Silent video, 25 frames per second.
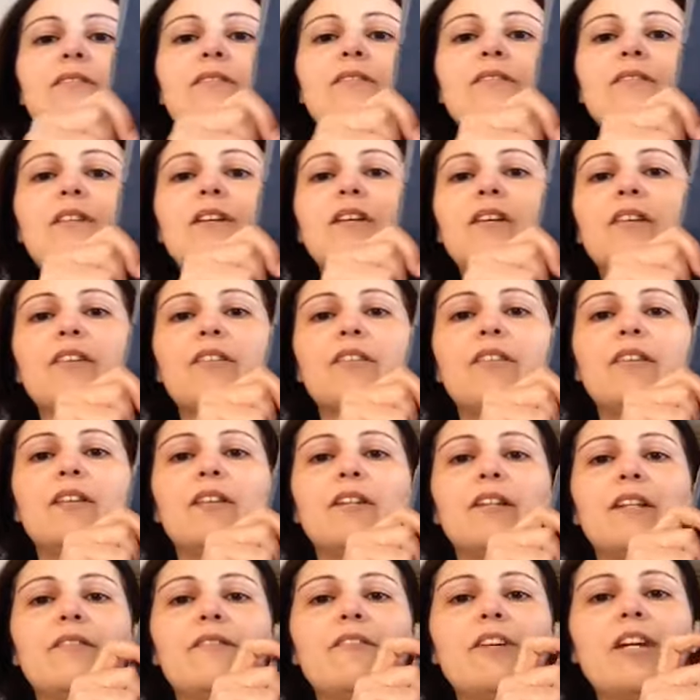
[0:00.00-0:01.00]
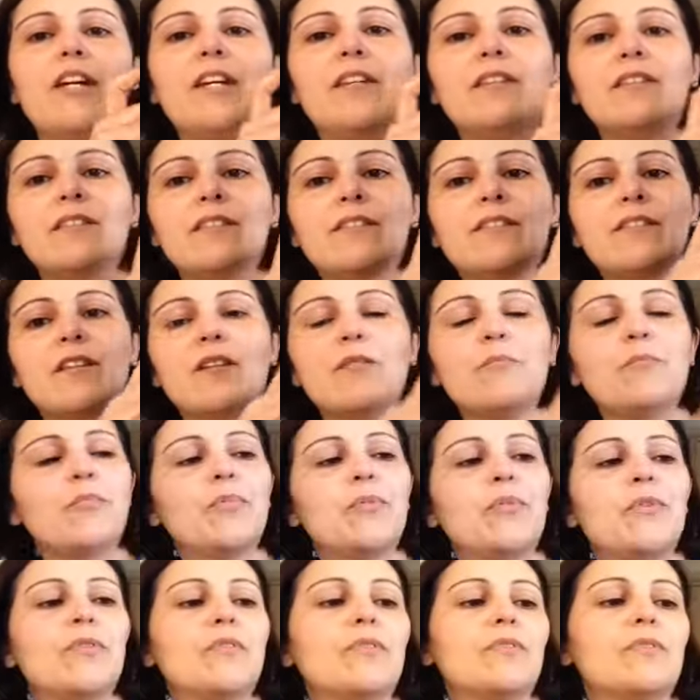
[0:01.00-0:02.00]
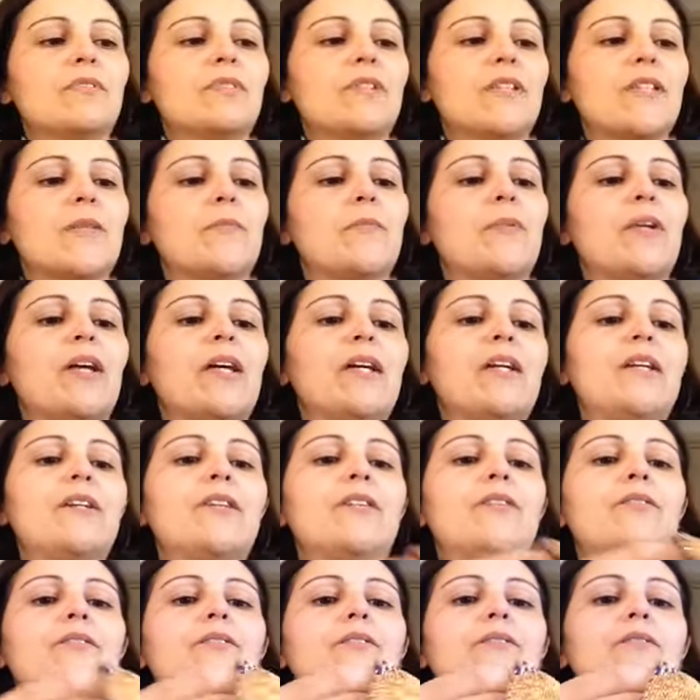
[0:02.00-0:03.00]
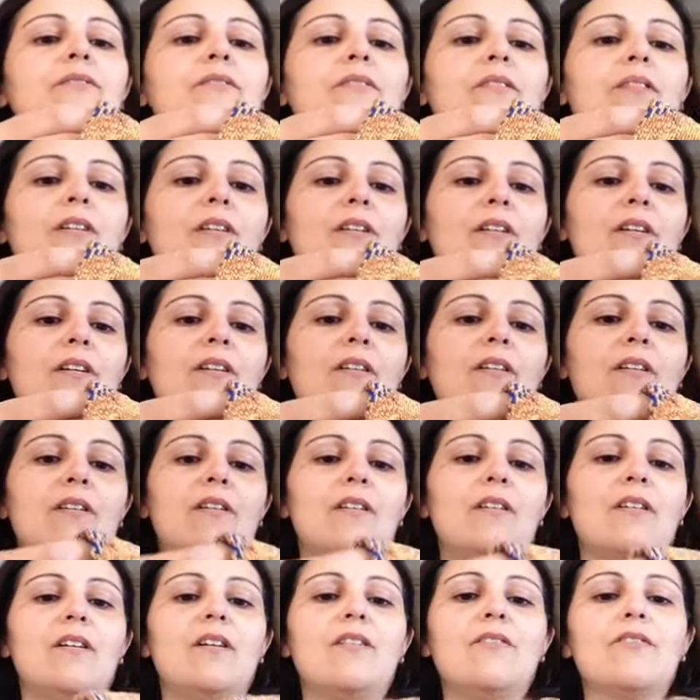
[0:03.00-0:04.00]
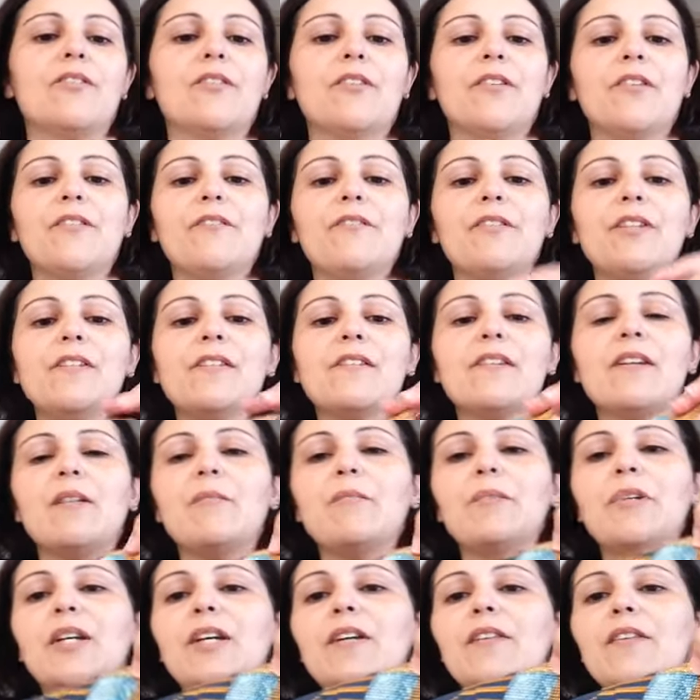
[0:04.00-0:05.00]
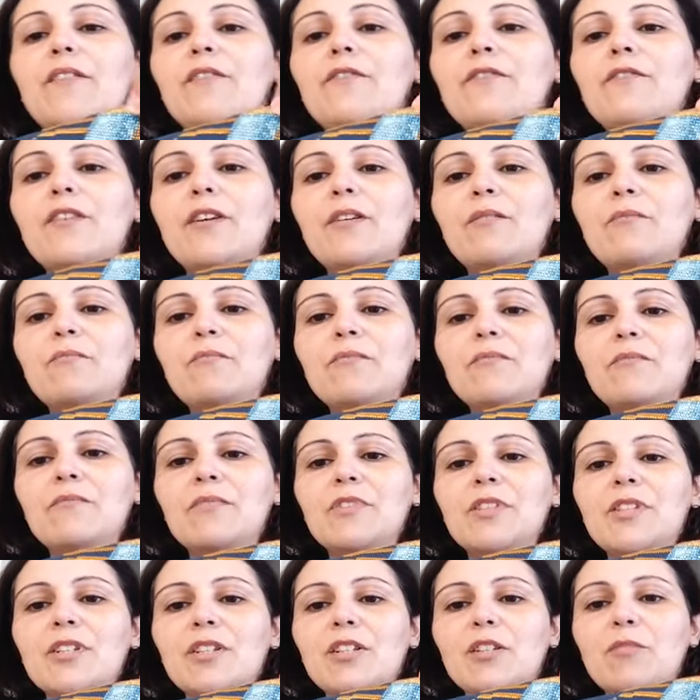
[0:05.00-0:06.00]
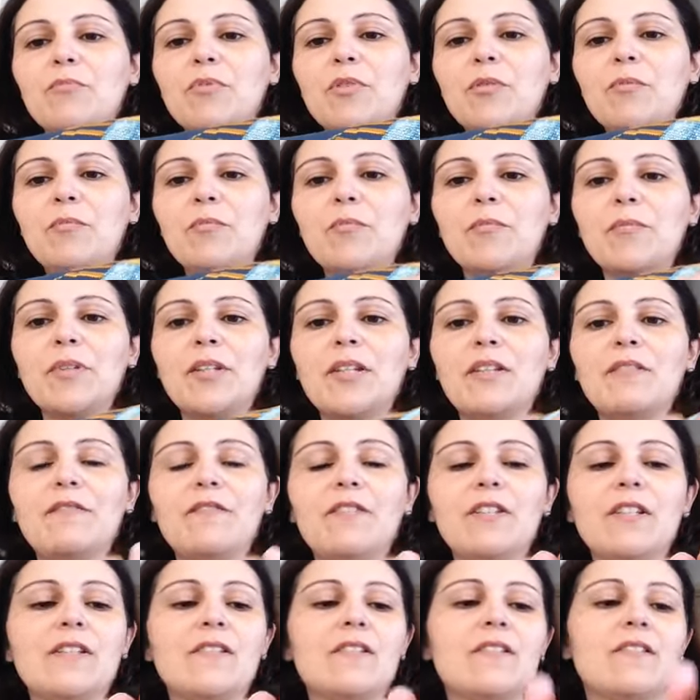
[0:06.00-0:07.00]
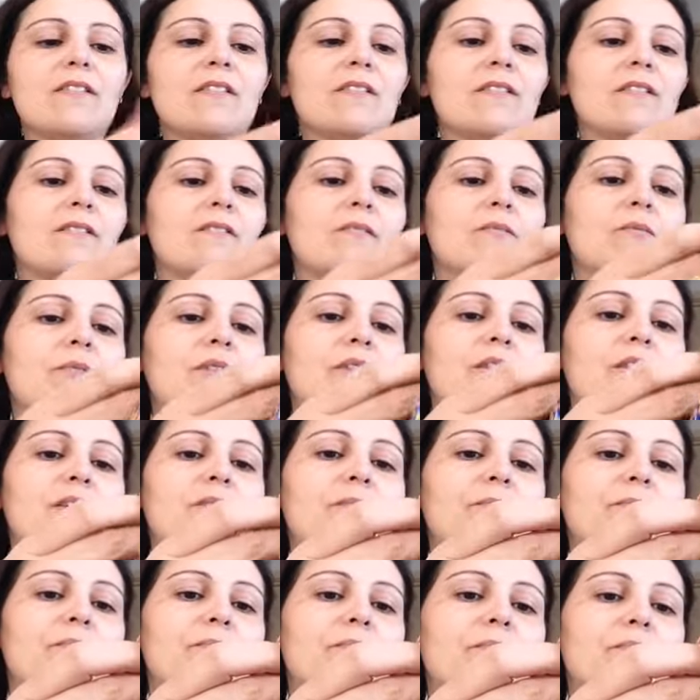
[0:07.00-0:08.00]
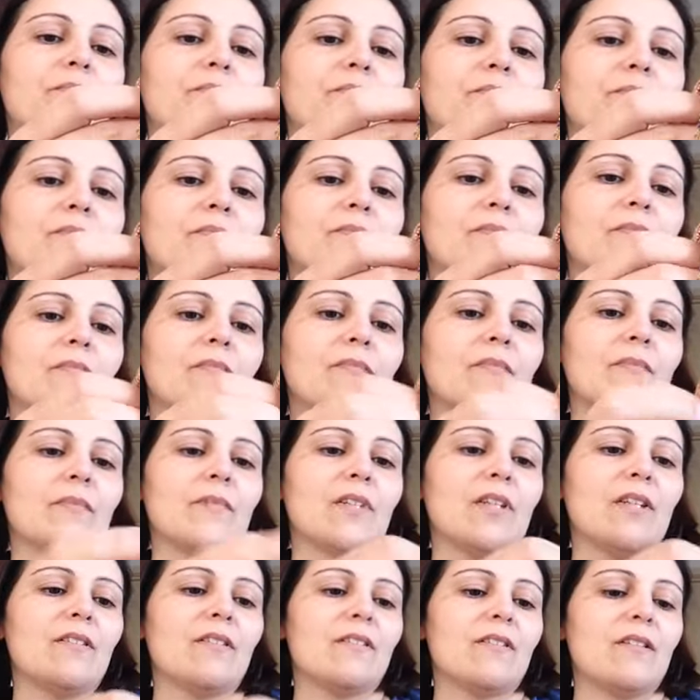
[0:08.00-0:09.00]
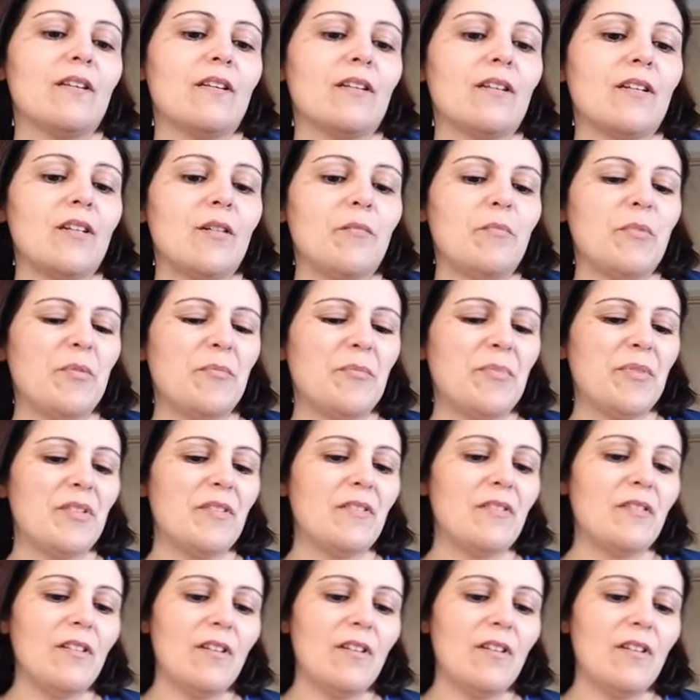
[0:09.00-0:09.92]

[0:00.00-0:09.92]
I don't think I'll ever hang this up or display it. Or I've got threads coming out the front which I could probably fix with a snag nugget, but